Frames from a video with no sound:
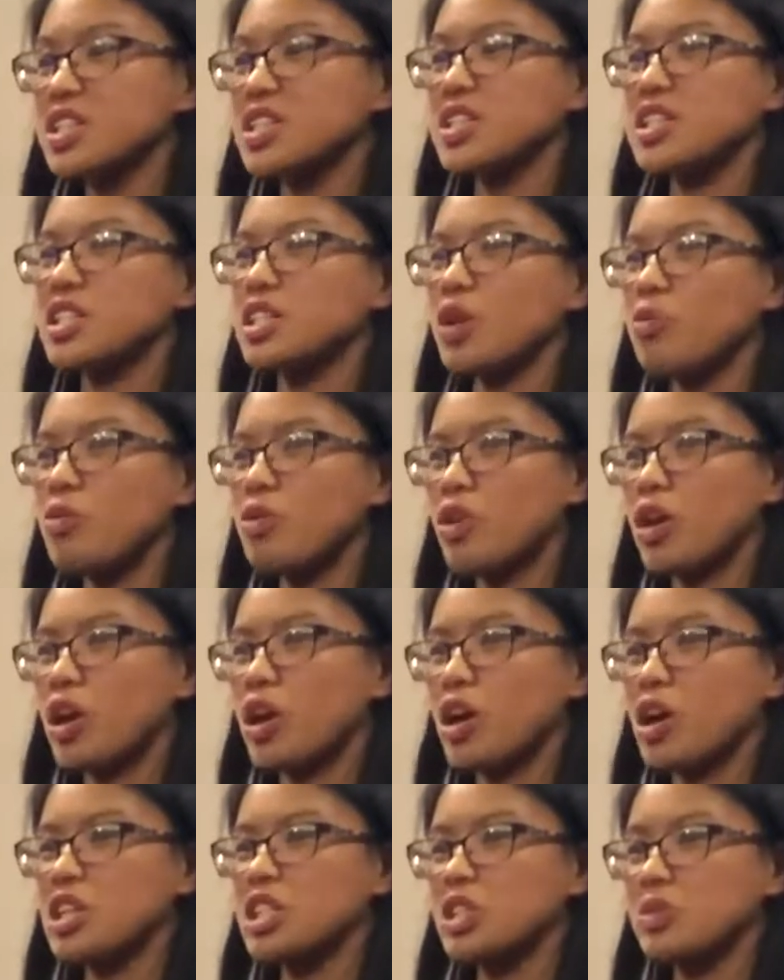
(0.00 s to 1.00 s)
is
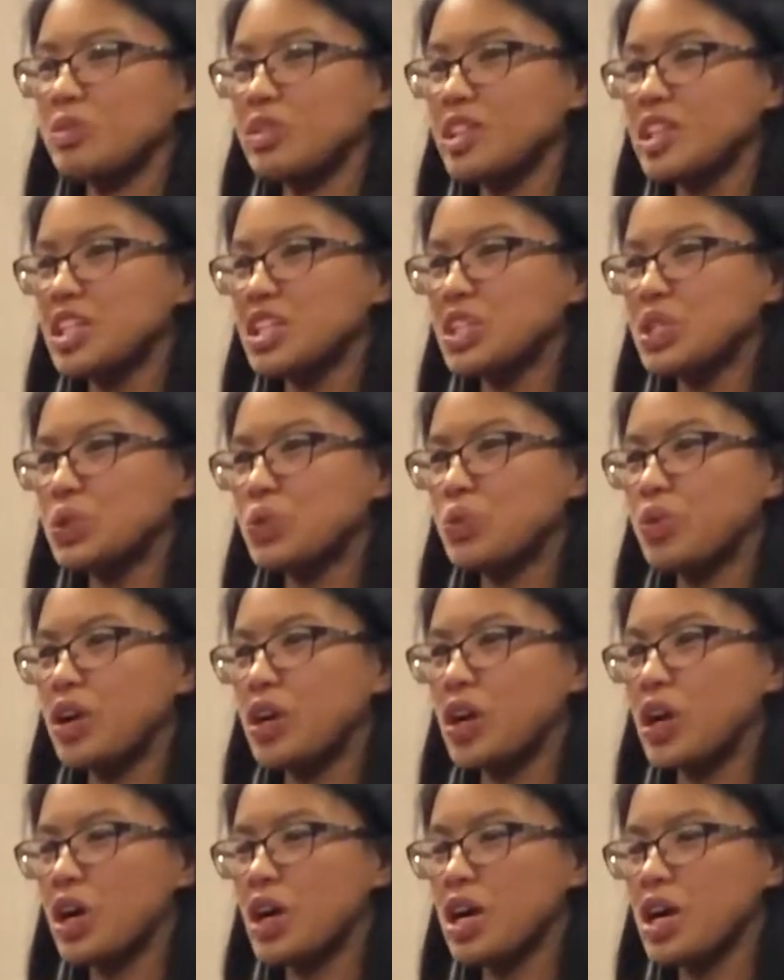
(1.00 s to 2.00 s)
a place
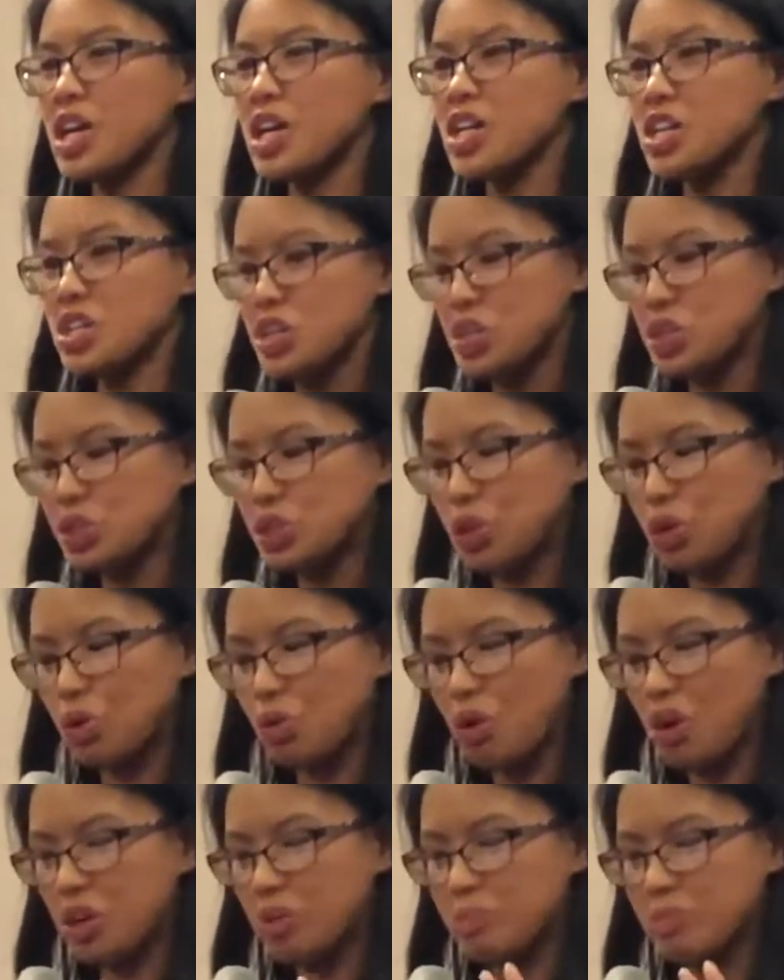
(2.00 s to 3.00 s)
where you
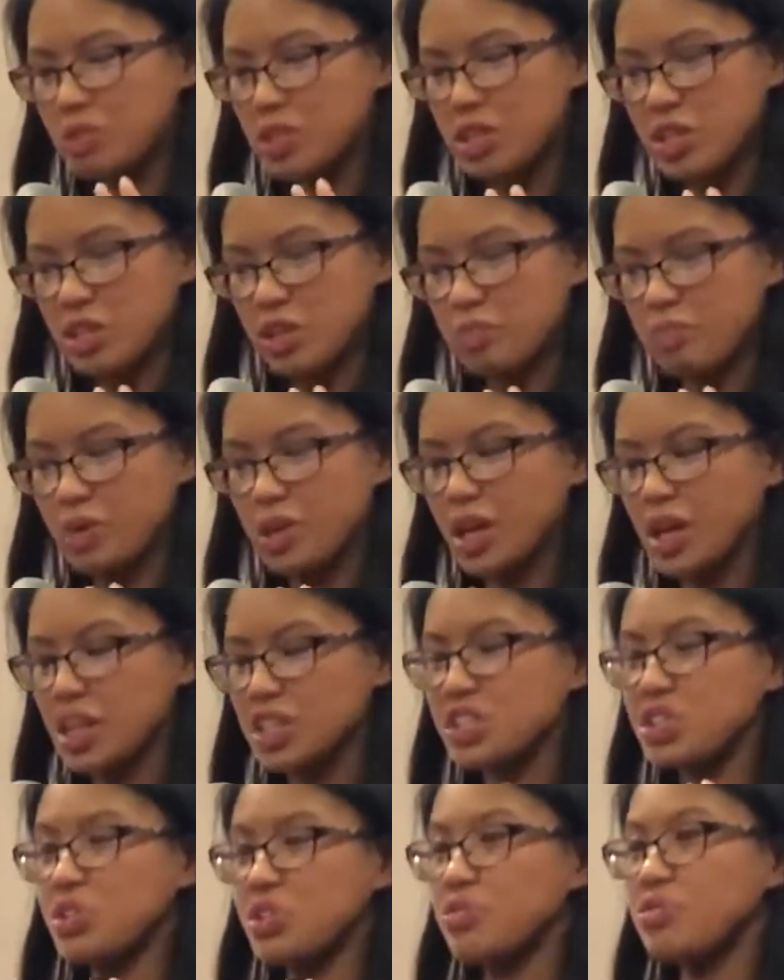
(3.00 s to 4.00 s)
don't want to be
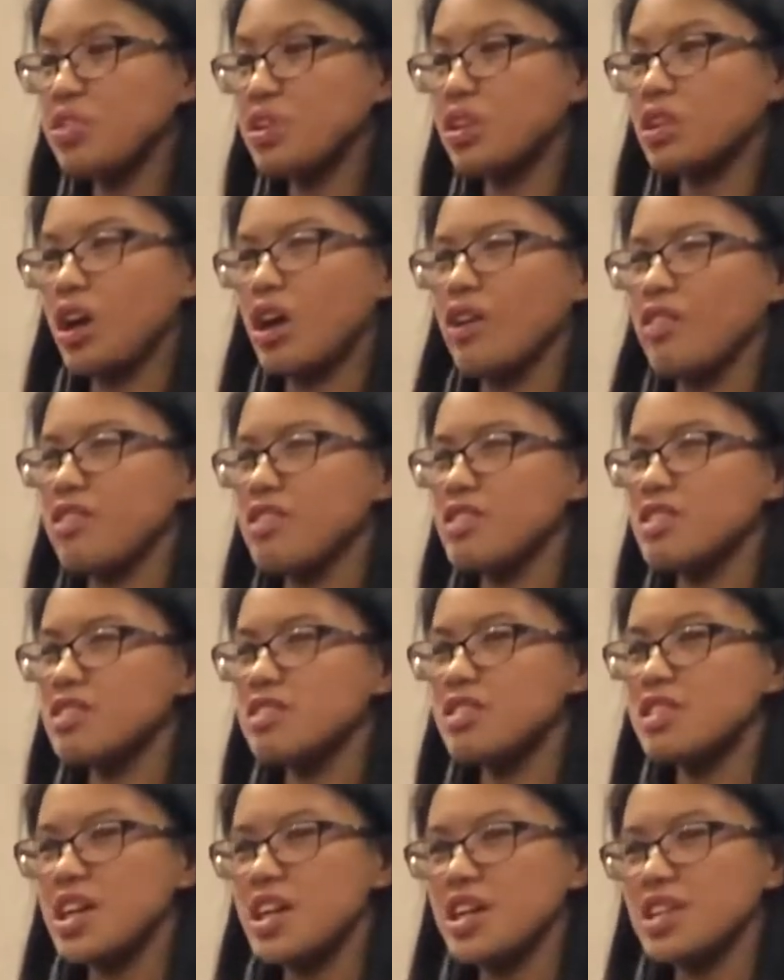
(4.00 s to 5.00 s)
because you feel all these
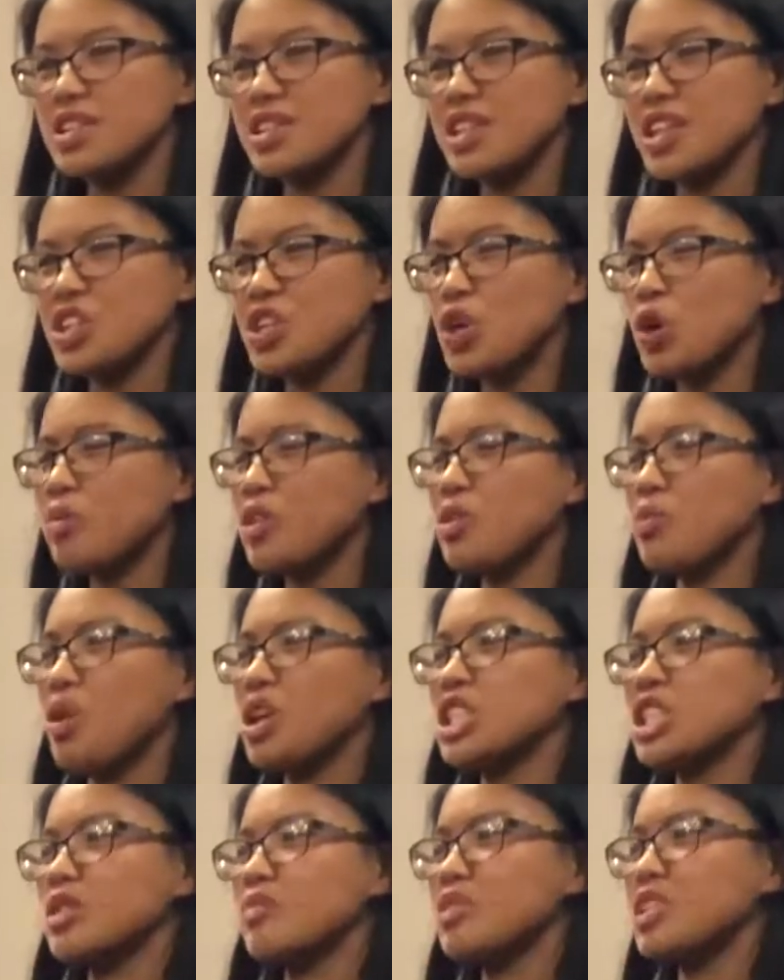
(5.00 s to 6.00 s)
things, and nobody
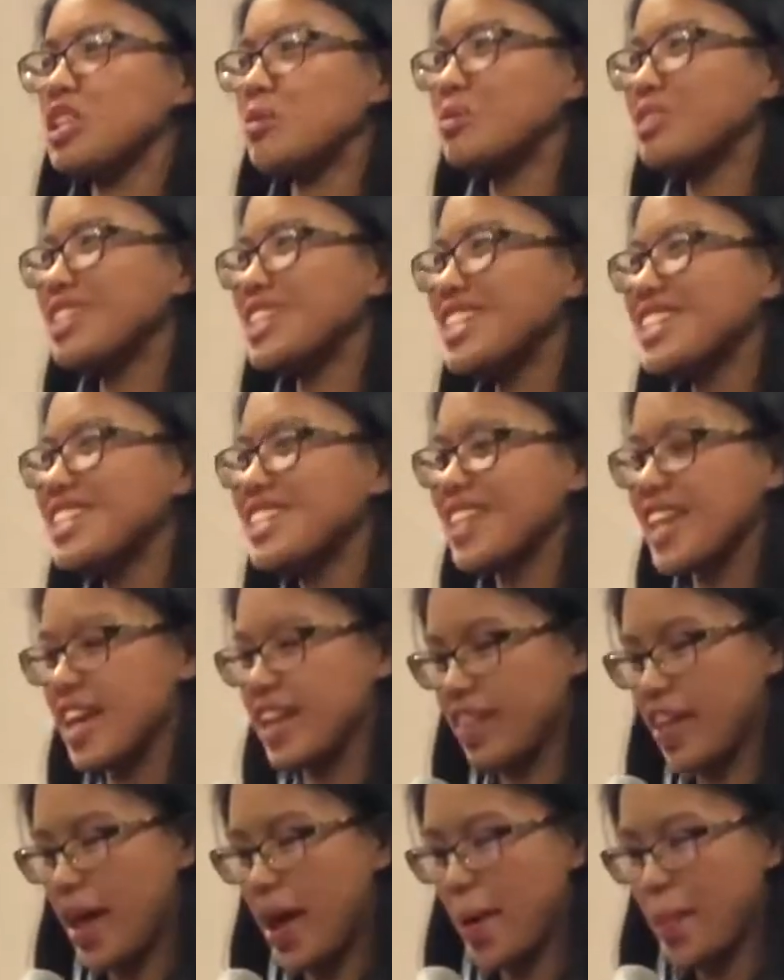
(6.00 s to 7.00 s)
wants to be in a place
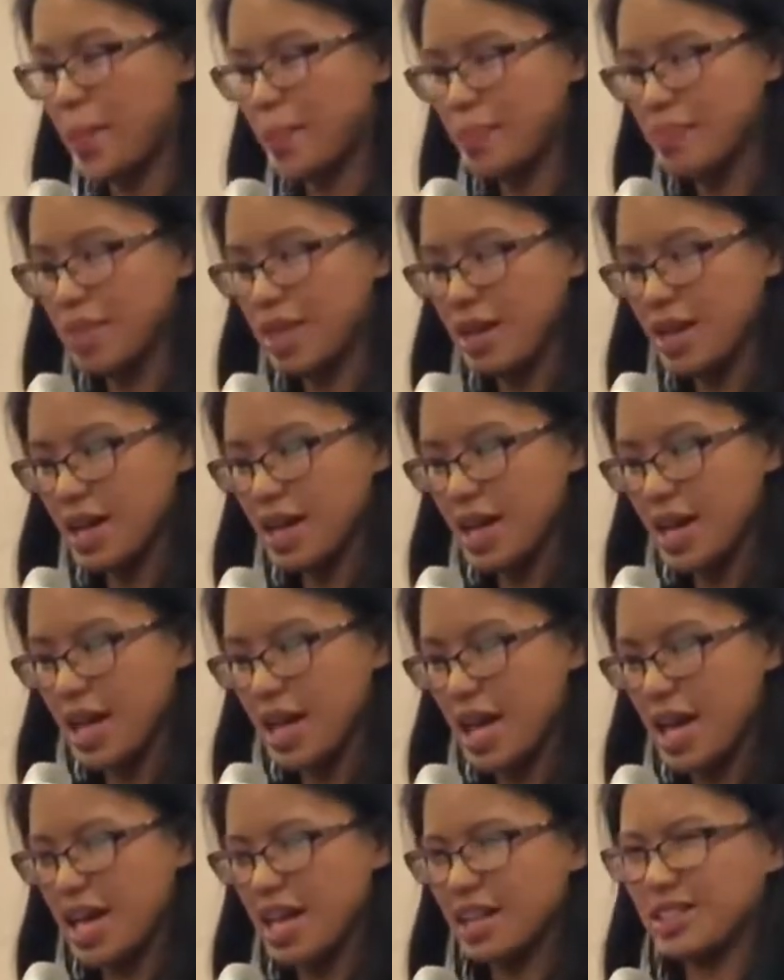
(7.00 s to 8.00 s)
like that.
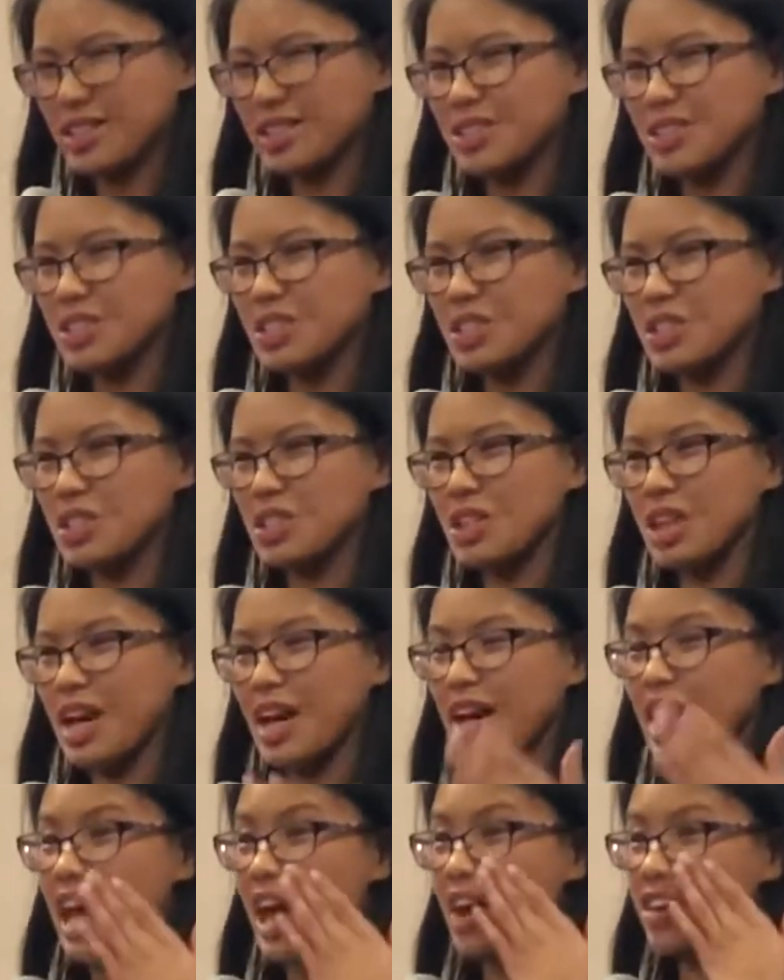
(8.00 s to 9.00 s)
And
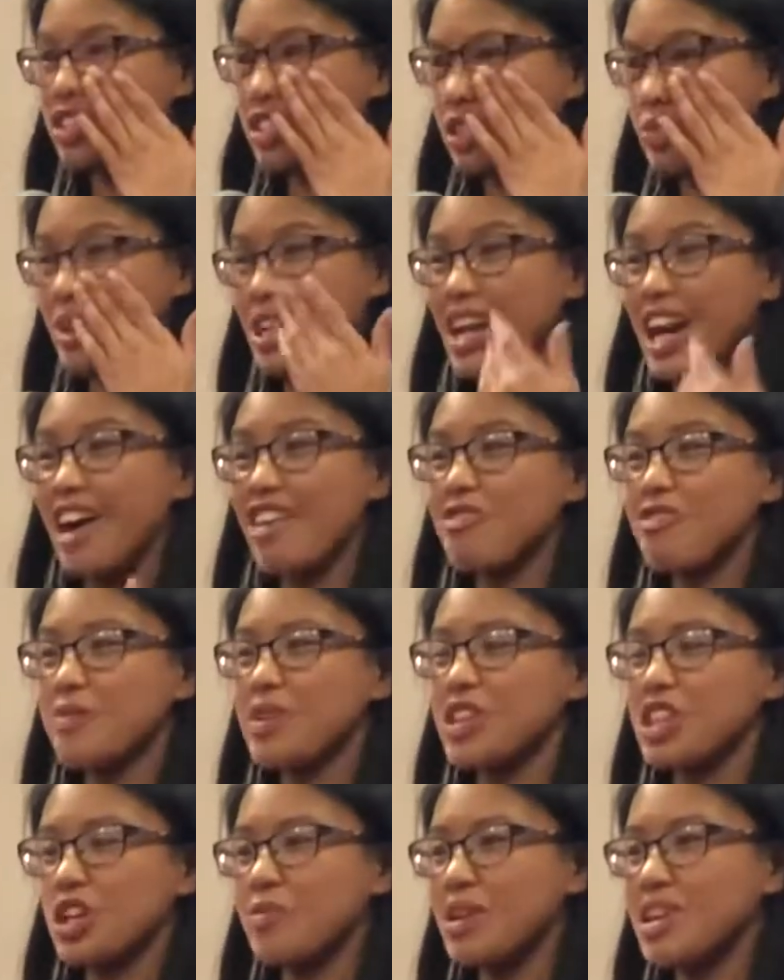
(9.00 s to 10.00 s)
I have to admit, I've
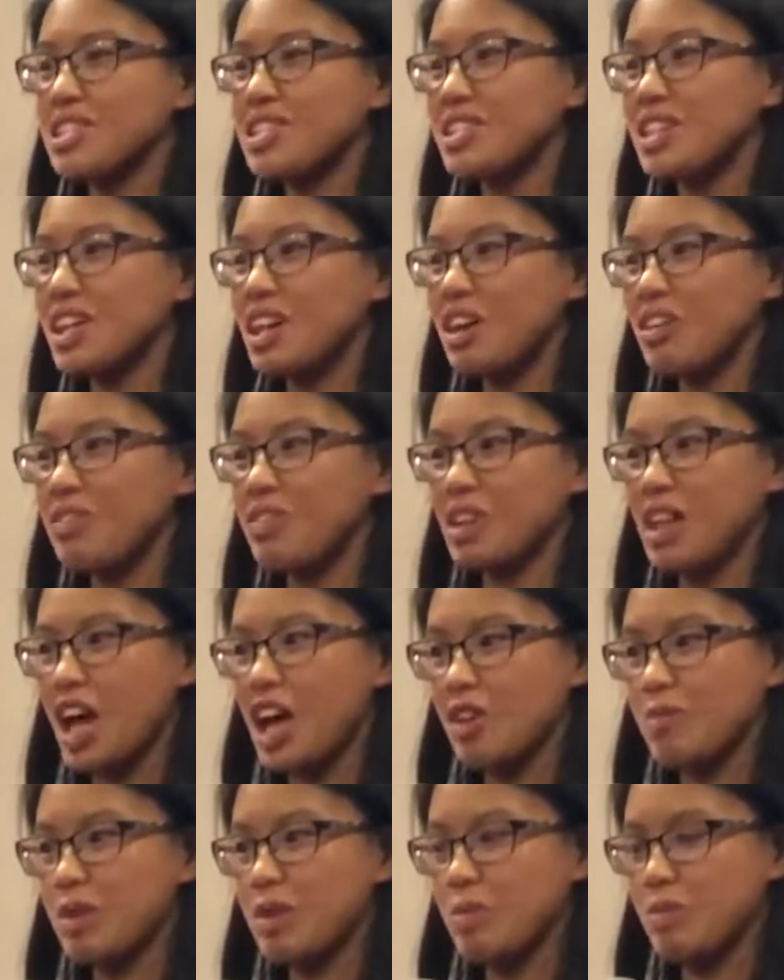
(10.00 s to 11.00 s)
been there myself. A
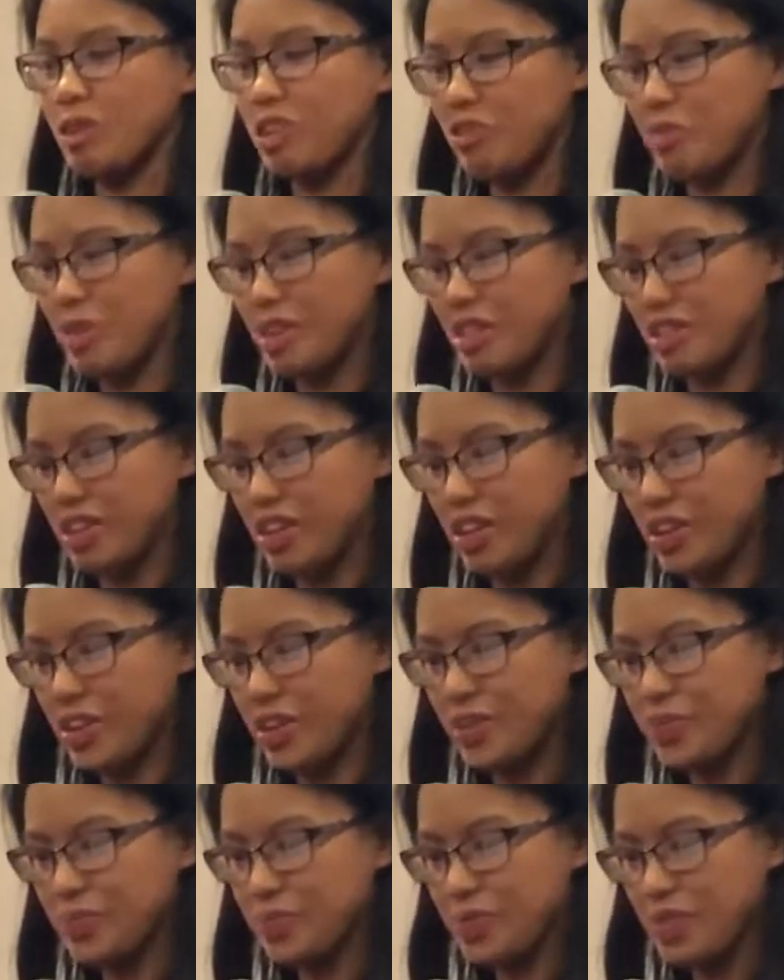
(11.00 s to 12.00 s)
lot of people have been
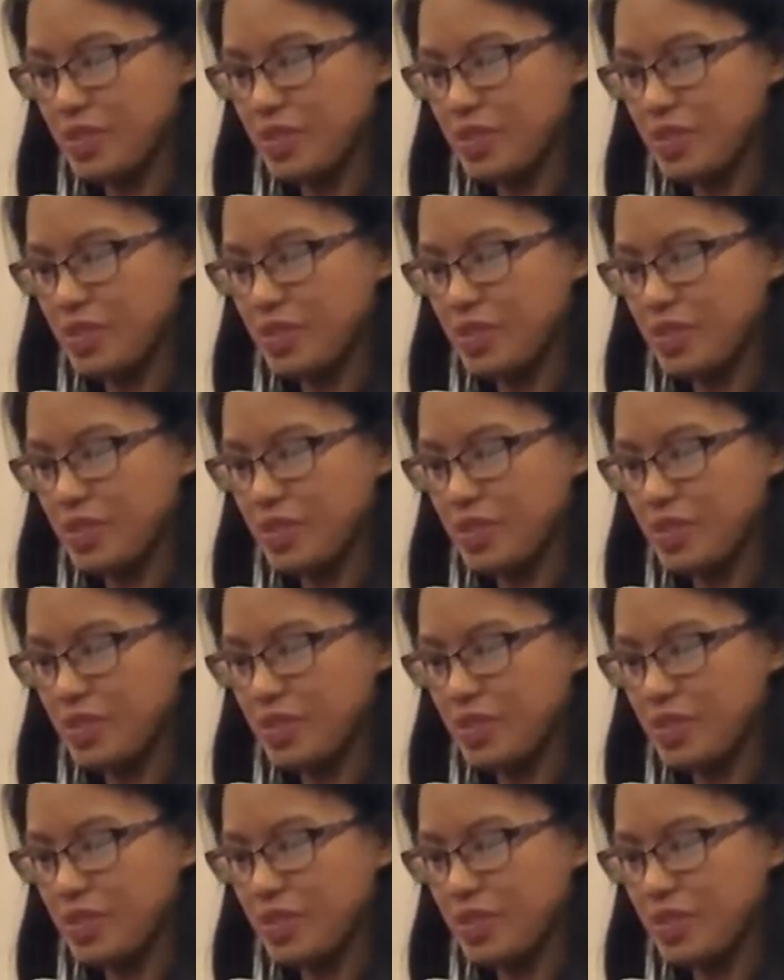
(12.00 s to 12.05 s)
there.